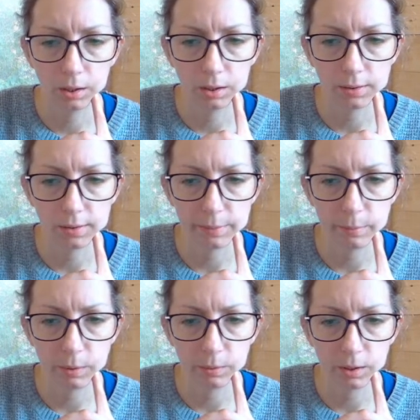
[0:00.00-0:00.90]
This is
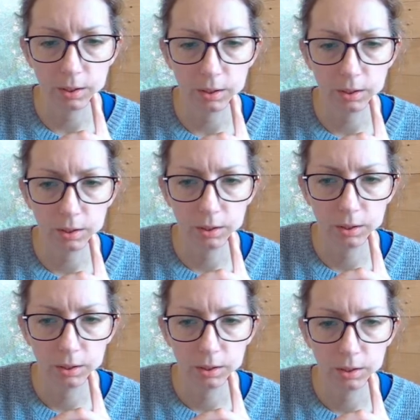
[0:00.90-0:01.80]
MIllwork
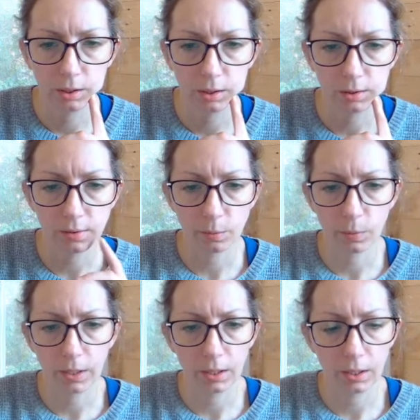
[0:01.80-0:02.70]
as
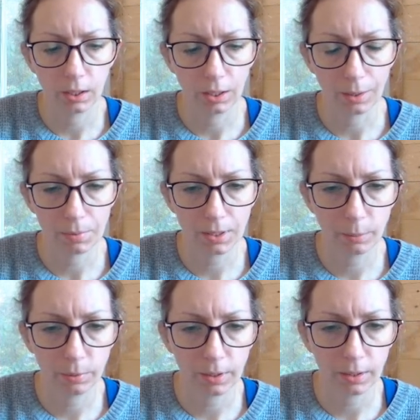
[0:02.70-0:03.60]
well, and I'm just going to
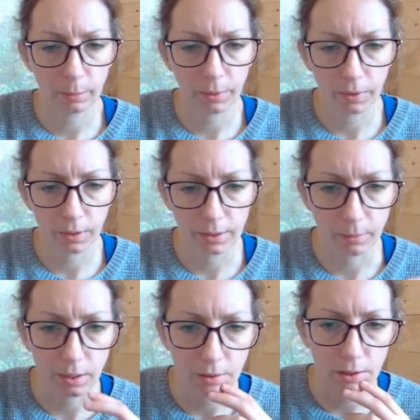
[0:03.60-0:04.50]
put that on MIllwork because I'm
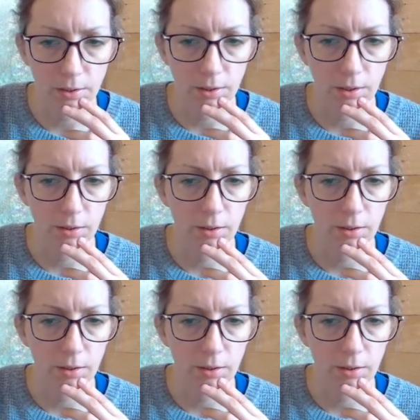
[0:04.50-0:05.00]
not sure.